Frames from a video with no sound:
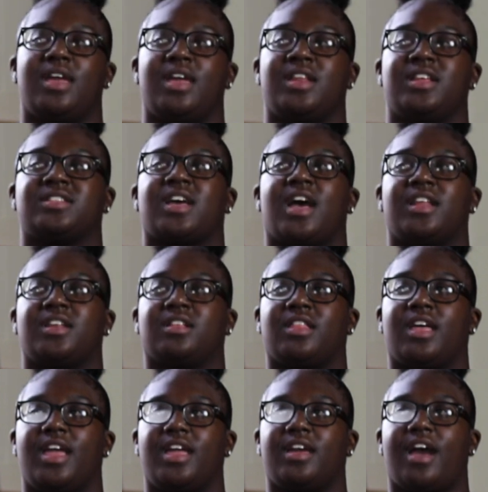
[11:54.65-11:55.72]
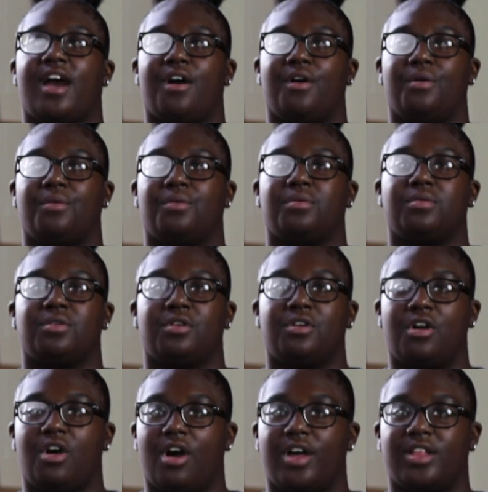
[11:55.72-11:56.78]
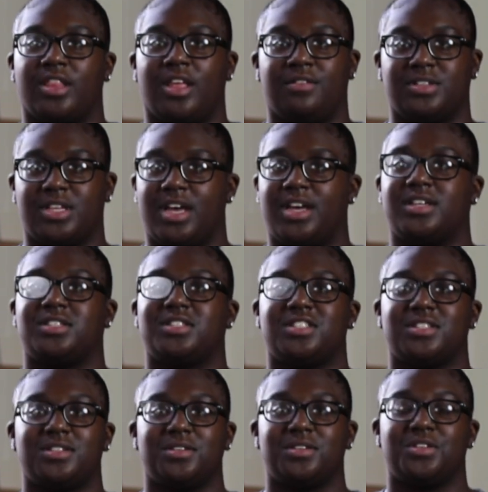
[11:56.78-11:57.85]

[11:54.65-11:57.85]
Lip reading: And it's kind of like how God loves us